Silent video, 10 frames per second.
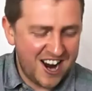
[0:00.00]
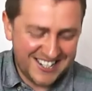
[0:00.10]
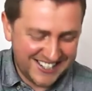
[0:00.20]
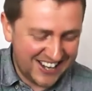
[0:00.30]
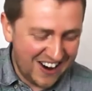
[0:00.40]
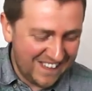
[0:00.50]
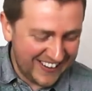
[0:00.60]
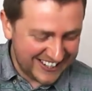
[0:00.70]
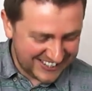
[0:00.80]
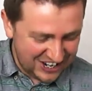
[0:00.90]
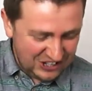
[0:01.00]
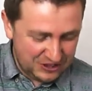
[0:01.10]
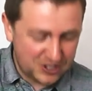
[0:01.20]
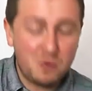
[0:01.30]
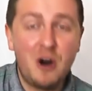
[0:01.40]
Right, so we're gonna start
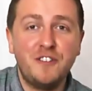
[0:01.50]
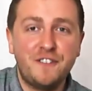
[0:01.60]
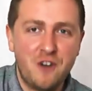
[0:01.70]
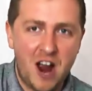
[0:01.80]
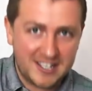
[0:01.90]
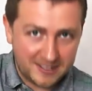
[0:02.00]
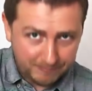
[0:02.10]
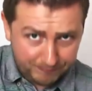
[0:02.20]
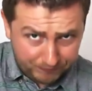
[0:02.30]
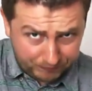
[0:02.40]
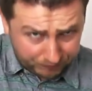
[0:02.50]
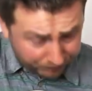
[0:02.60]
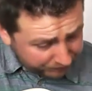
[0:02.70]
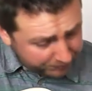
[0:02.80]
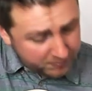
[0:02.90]
with the 12th fret
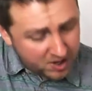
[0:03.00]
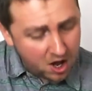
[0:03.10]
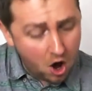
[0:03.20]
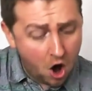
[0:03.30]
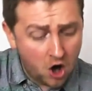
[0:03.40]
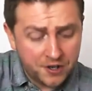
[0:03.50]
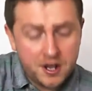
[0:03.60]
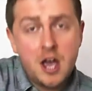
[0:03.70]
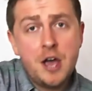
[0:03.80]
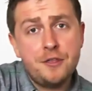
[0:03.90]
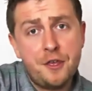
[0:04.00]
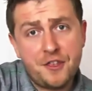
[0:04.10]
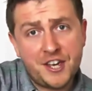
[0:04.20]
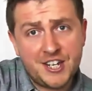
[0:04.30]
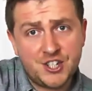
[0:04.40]
on the
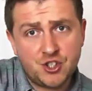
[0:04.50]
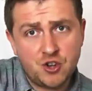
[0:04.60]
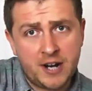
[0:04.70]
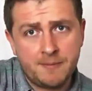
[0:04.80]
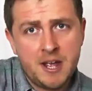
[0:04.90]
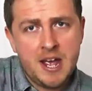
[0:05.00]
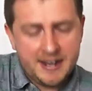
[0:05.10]
thickest string.